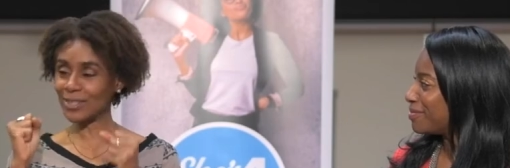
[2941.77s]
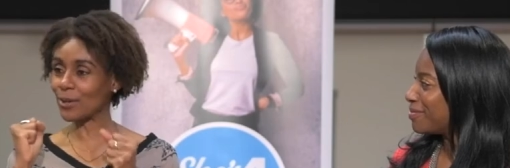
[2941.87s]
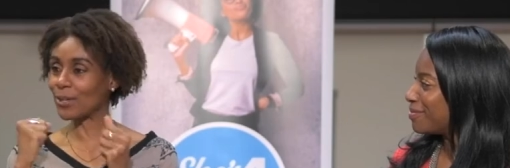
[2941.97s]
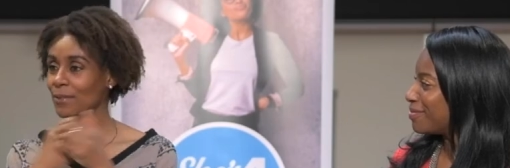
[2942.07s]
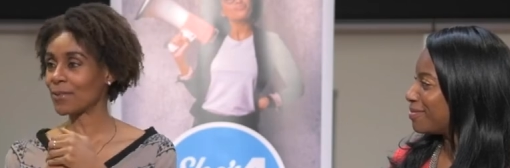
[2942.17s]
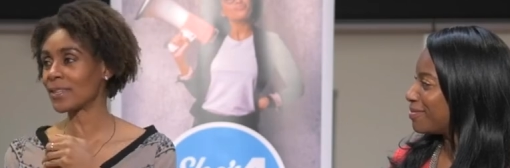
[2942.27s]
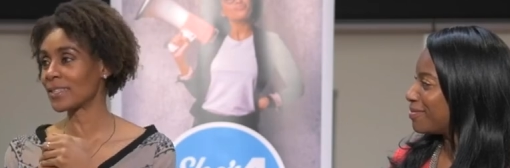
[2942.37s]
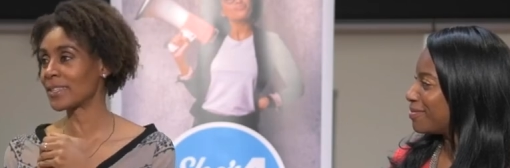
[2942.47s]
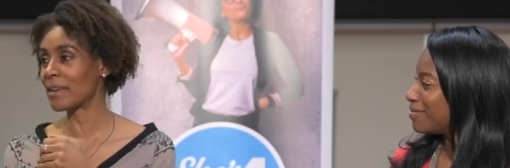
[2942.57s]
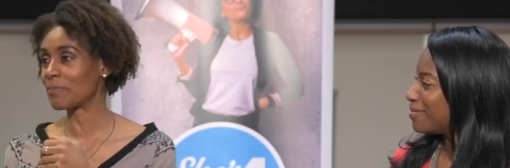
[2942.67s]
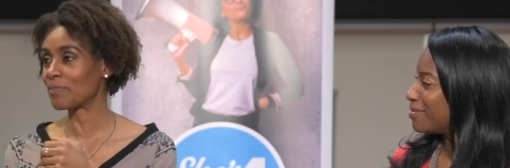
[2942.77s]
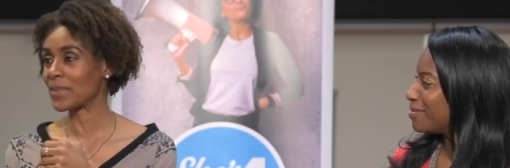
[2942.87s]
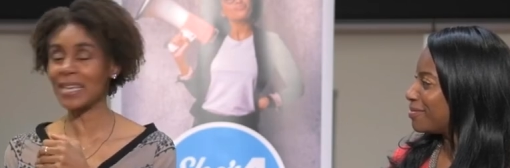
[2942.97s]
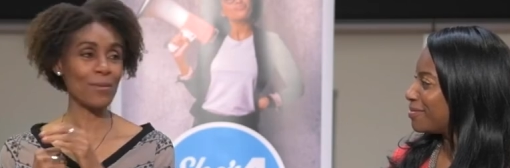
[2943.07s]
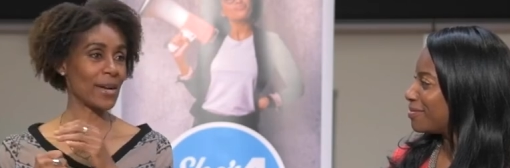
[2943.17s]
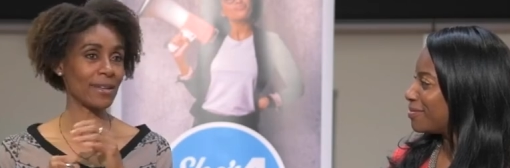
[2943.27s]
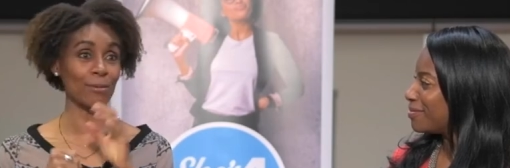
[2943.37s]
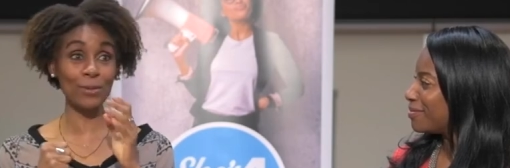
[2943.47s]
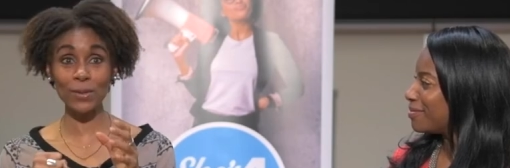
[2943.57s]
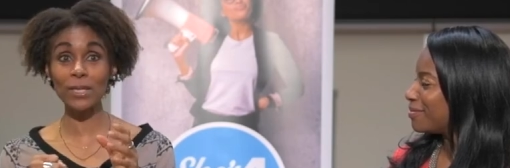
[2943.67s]
Speaker 1: darn, I forgot the name anyway, it
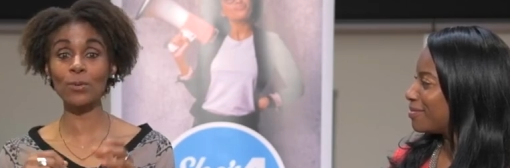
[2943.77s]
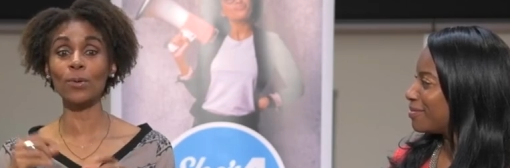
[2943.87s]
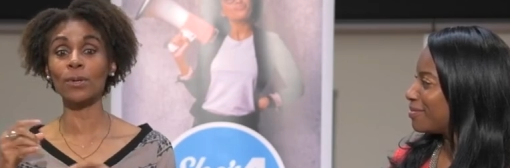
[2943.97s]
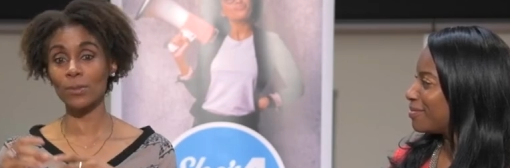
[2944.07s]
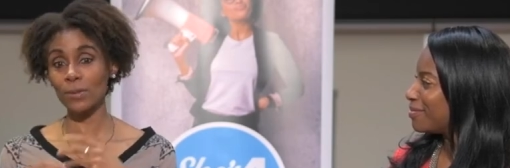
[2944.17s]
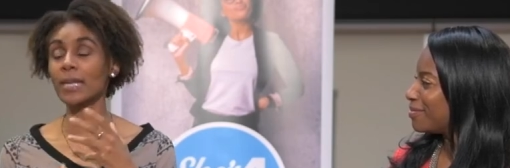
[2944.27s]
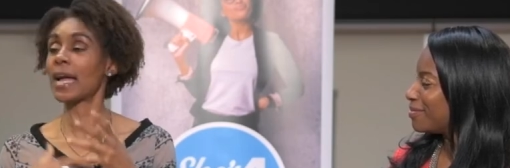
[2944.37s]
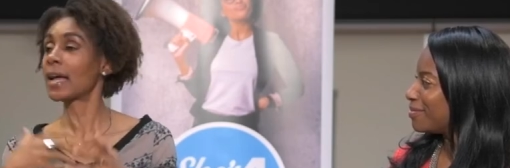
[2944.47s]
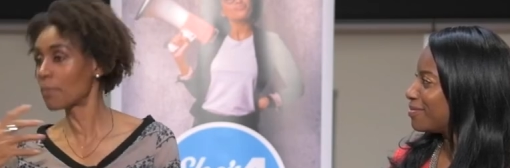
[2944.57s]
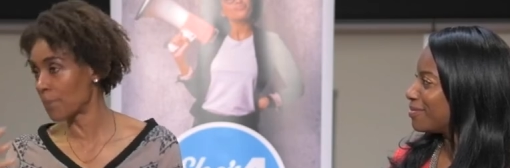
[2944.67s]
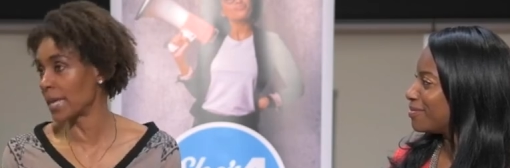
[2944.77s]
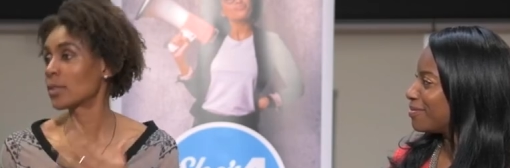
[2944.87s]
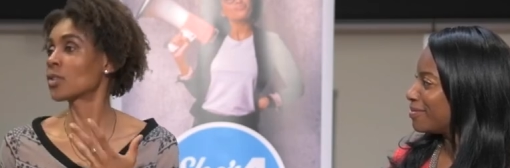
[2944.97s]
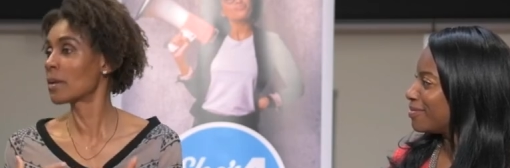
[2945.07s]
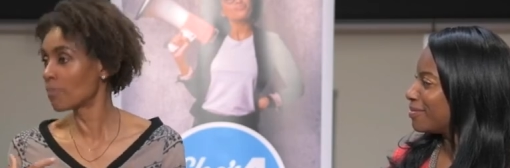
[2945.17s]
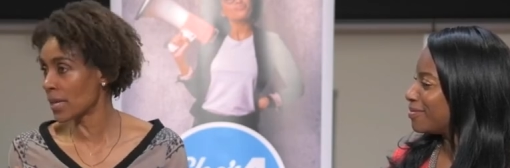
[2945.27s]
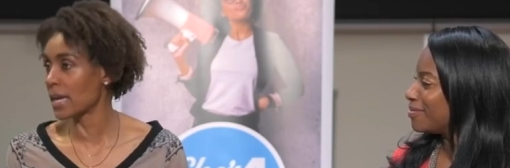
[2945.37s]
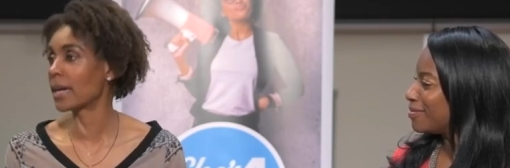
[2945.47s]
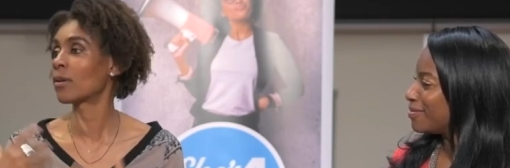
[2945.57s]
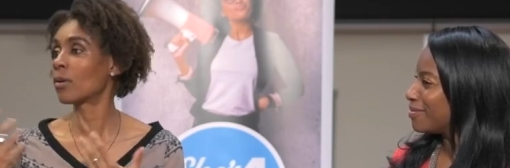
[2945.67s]
was really cool because it was like how to pitch
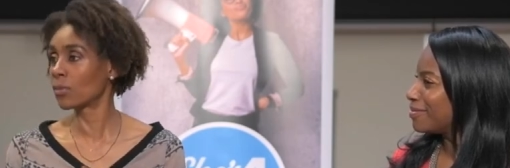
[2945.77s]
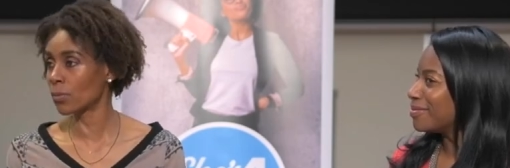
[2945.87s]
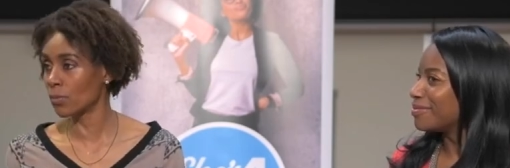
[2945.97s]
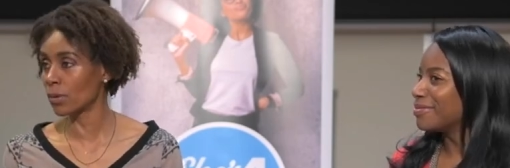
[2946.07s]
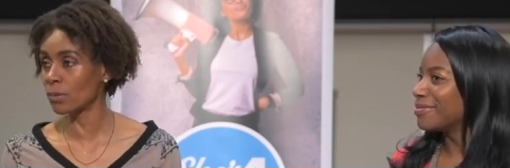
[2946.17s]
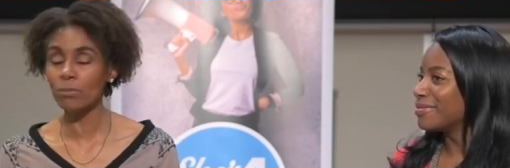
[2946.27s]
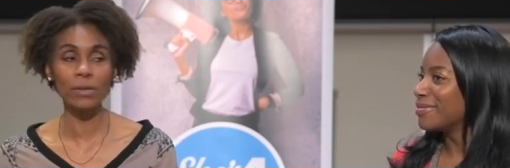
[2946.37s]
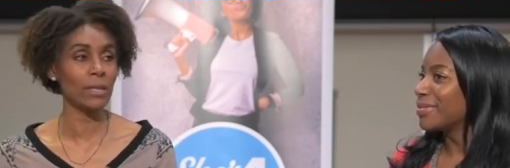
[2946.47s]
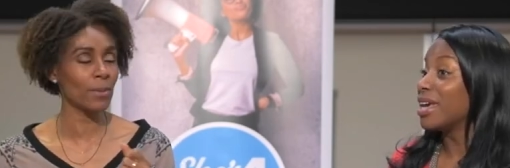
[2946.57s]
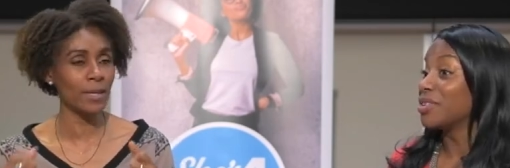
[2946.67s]
something, how to own the room. Written. Yeah, I